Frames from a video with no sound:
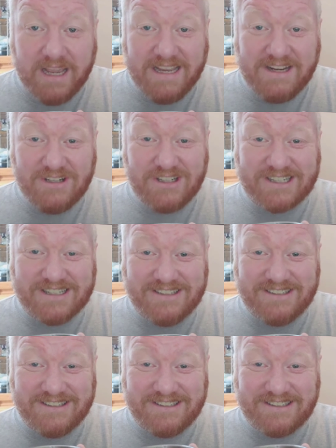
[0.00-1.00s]
Hey,
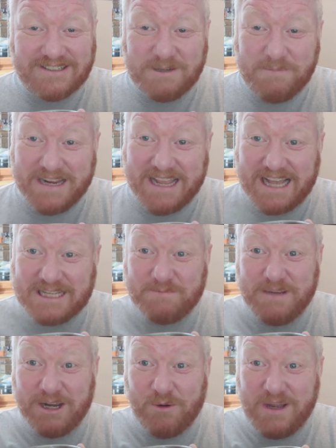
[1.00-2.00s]
look, somebody
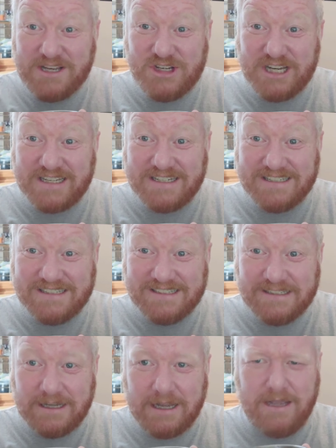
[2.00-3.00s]
asked me a question.
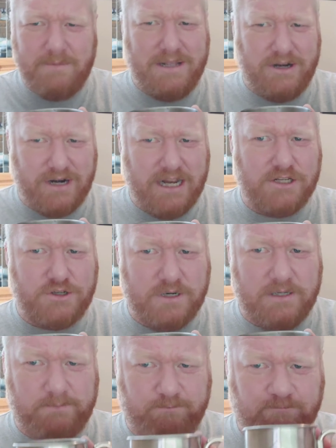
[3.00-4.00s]
I better
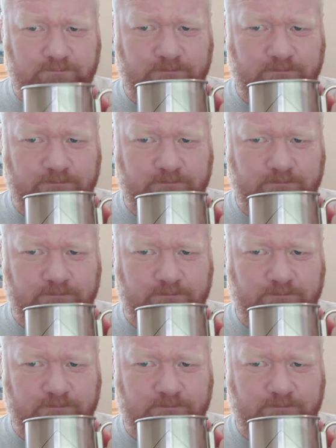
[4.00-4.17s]
answer it.